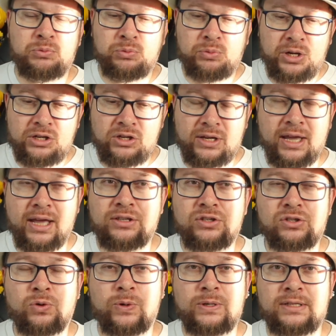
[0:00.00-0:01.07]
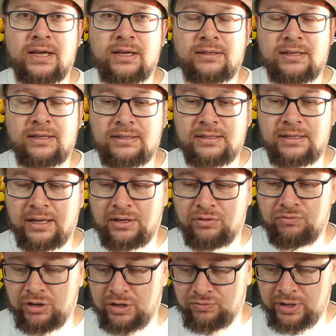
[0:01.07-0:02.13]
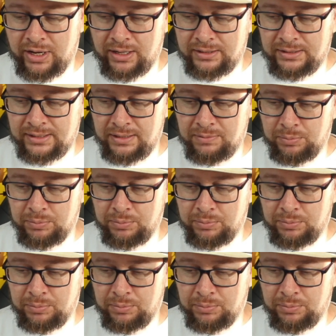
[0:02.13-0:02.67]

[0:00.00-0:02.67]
when you get stories like this in reality,